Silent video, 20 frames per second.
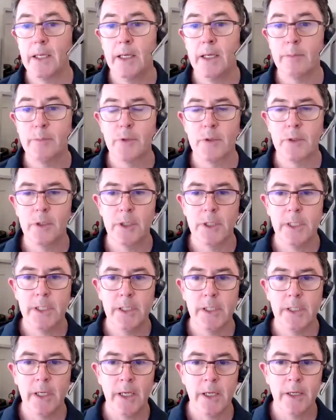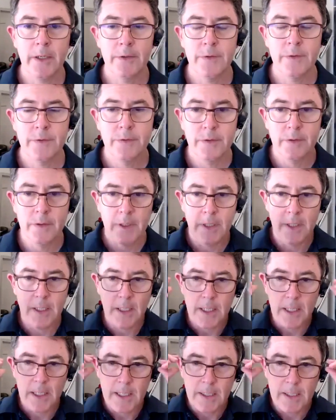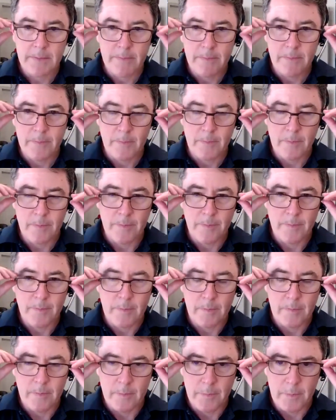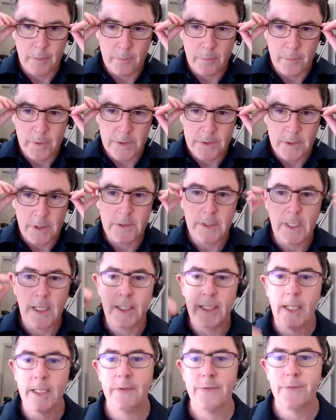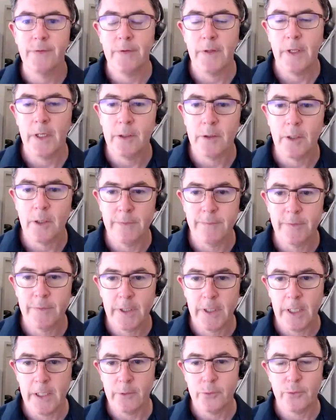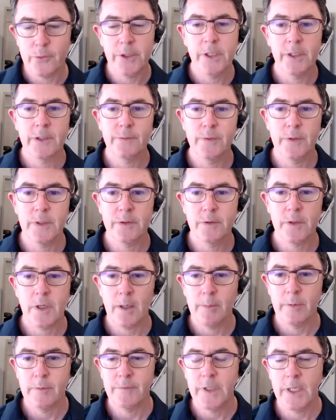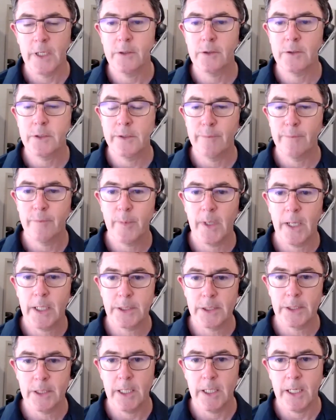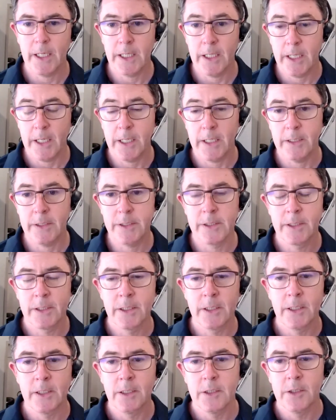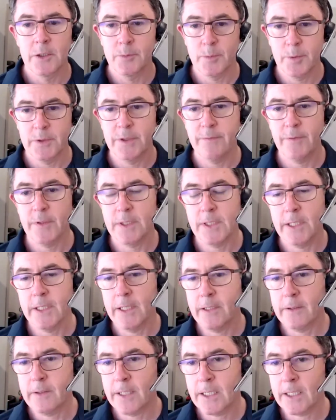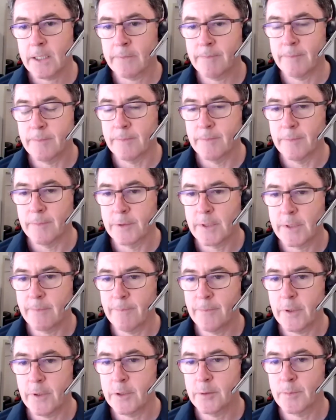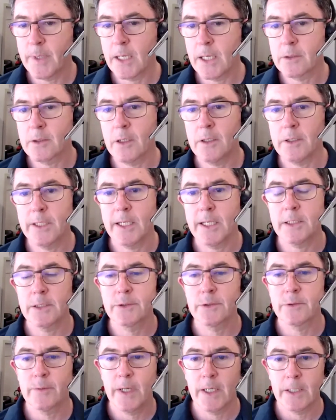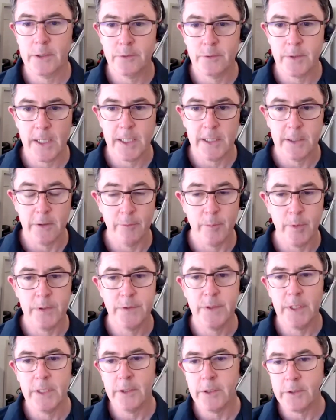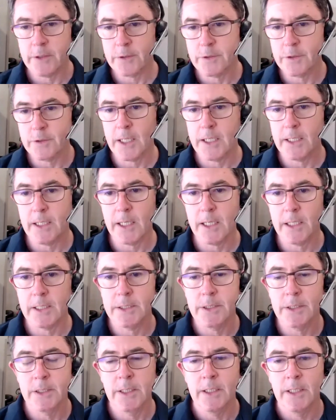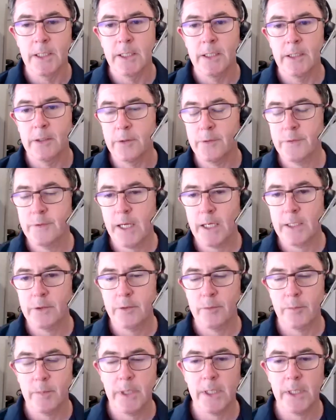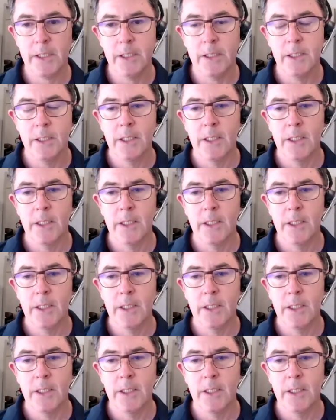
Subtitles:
absolutely. And the reason I say that is that they're kind of a key audience for this type of technical information. And specifically, there are some very smart gold analysts around Australia who've been sitting on the sidelines who say to me,